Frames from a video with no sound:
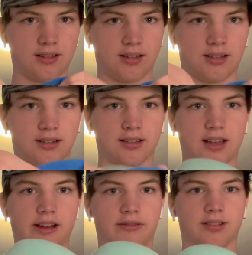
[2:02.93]
and on the
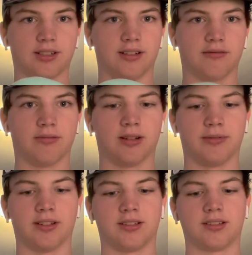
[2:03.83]
outside of the
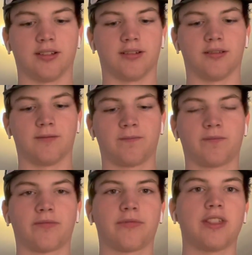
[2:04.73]
puppet so
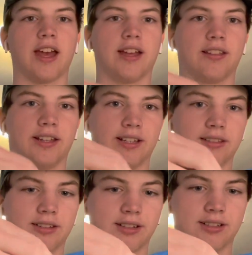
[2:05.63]
that like
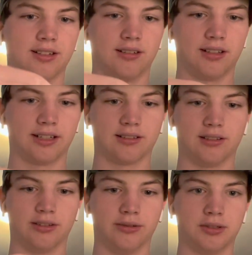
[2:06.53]
there's still like
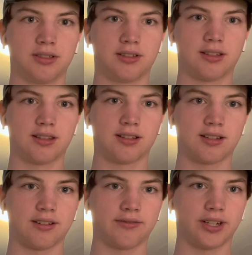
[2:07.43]
loose
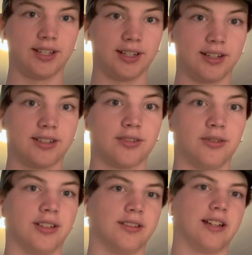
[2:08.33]
stuff right here, so
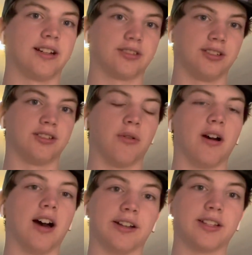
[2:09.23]
you can actually sew
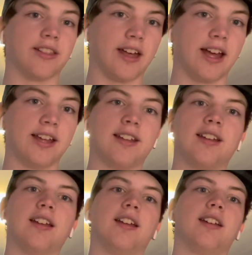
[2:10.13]
it onto that.
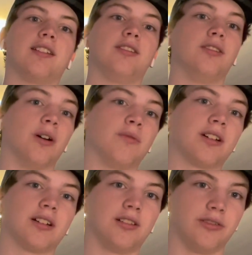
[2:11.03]
You don't want
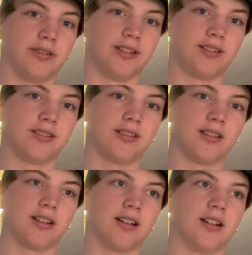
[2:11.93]
to glue it
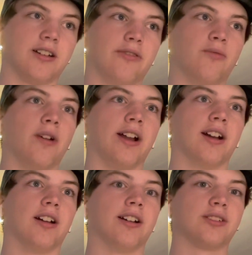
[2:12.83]
on
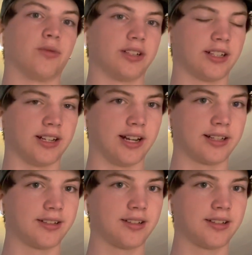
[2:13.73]
where it's going to connect.